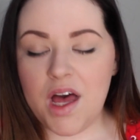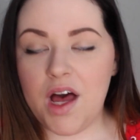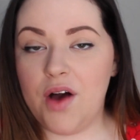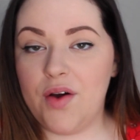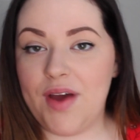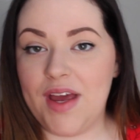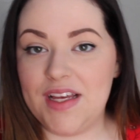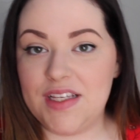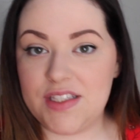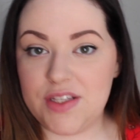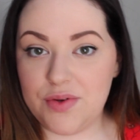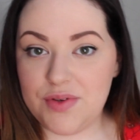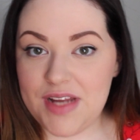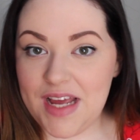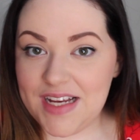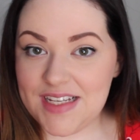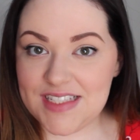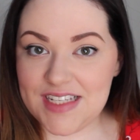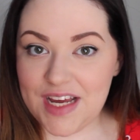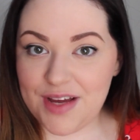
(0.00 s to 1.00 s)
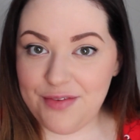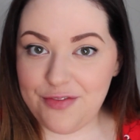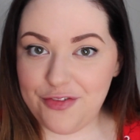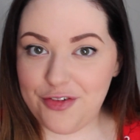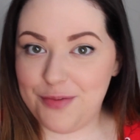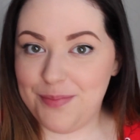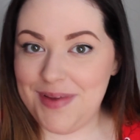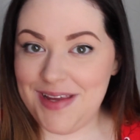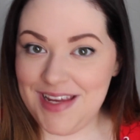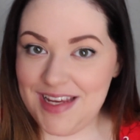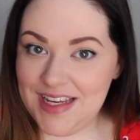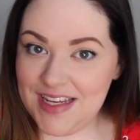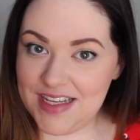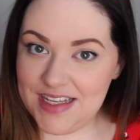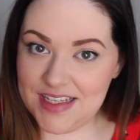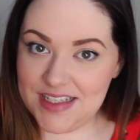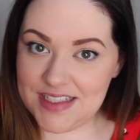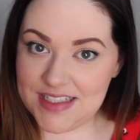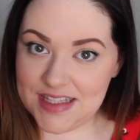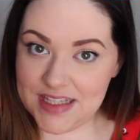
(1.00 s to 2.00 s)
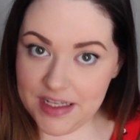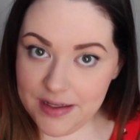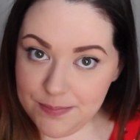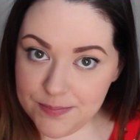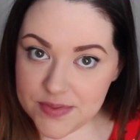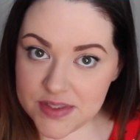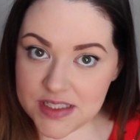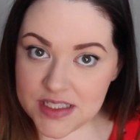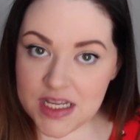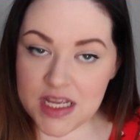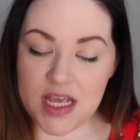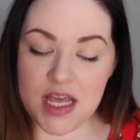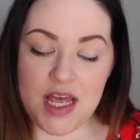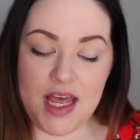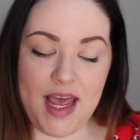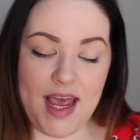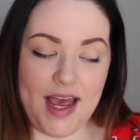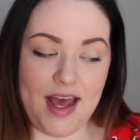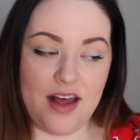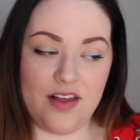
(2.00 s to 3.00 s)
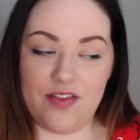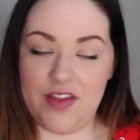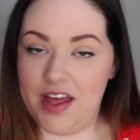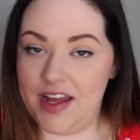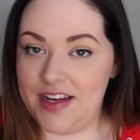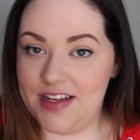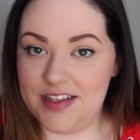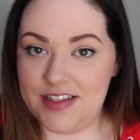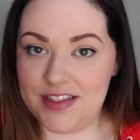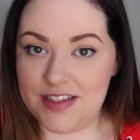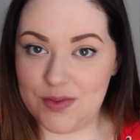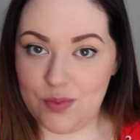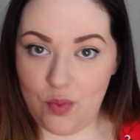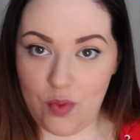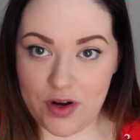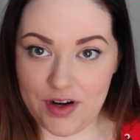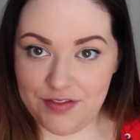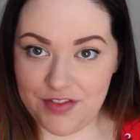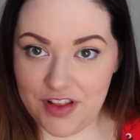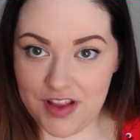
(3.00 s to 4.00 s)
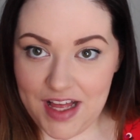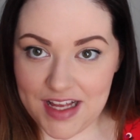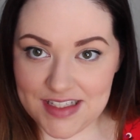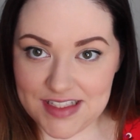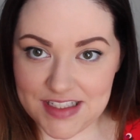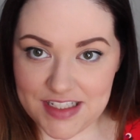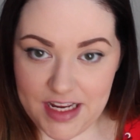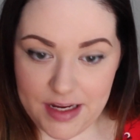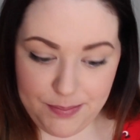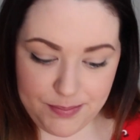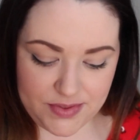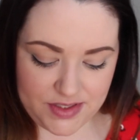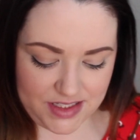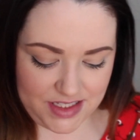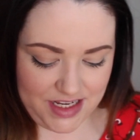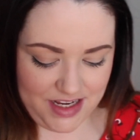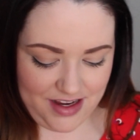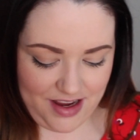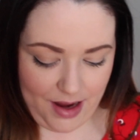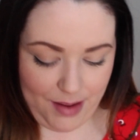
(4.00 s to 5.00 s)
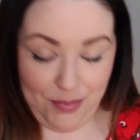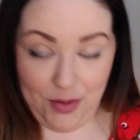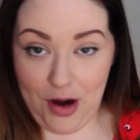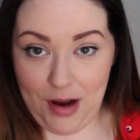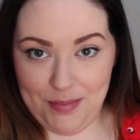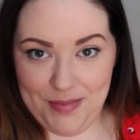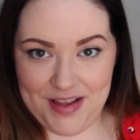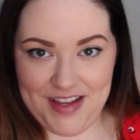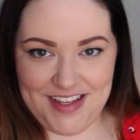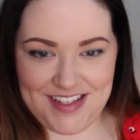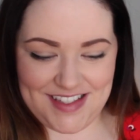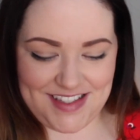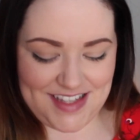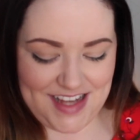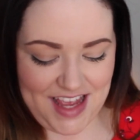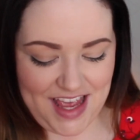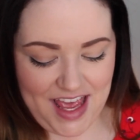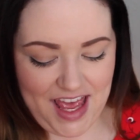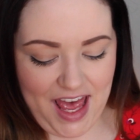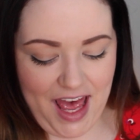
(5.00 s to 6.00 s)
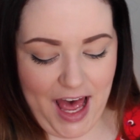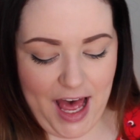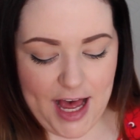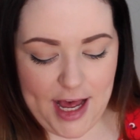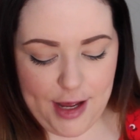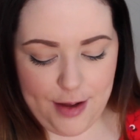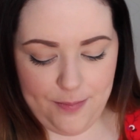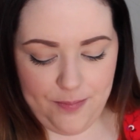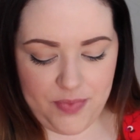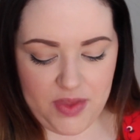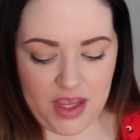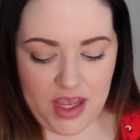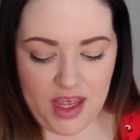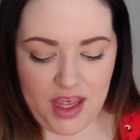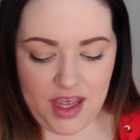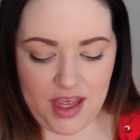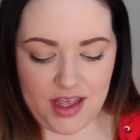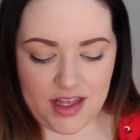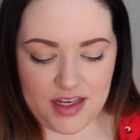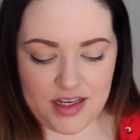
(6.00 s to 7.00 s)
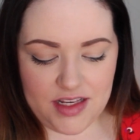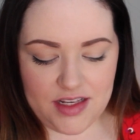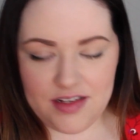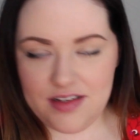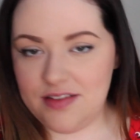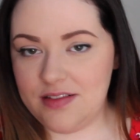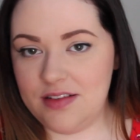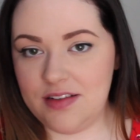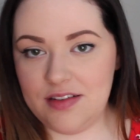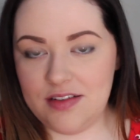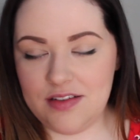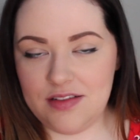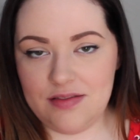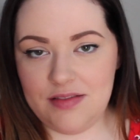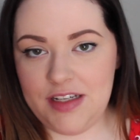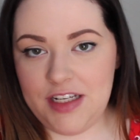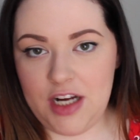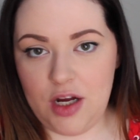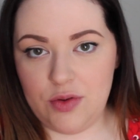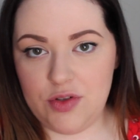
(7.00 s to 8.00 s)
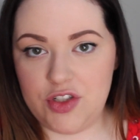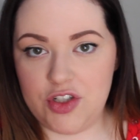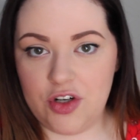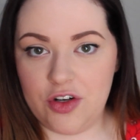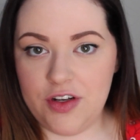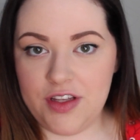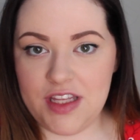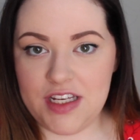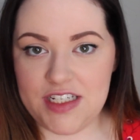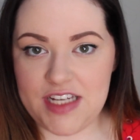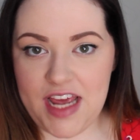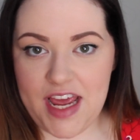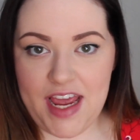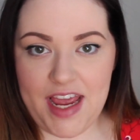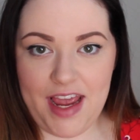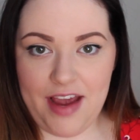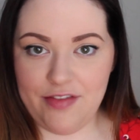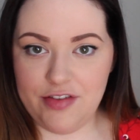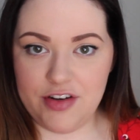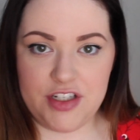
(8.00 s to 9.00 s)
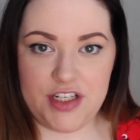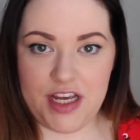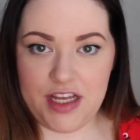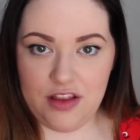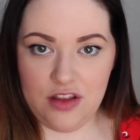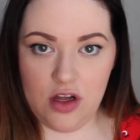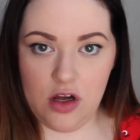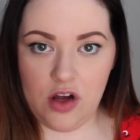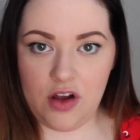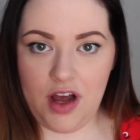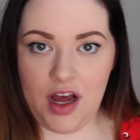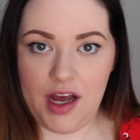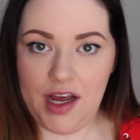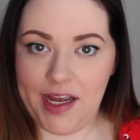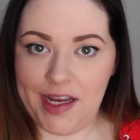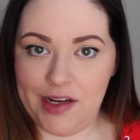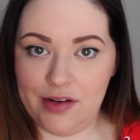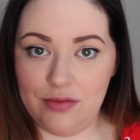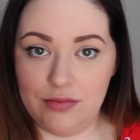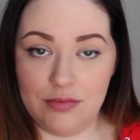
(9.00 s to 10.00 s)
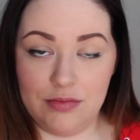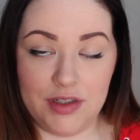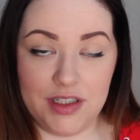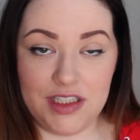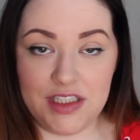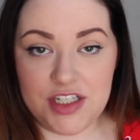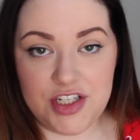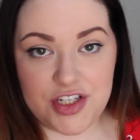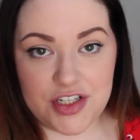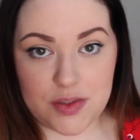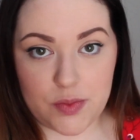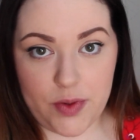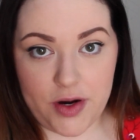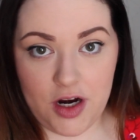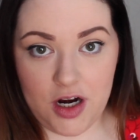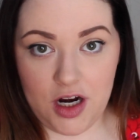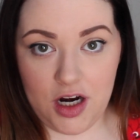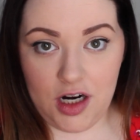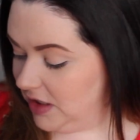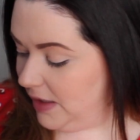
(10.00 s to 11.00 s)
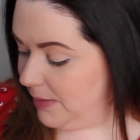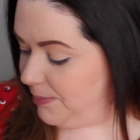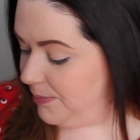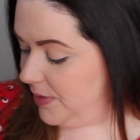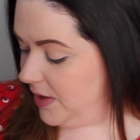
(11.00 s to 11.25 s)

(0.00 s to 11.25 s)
Okay, so next up for me is lips, and that is one of the last steps, I promise. You know, during the day, everyday look, I really just wear lip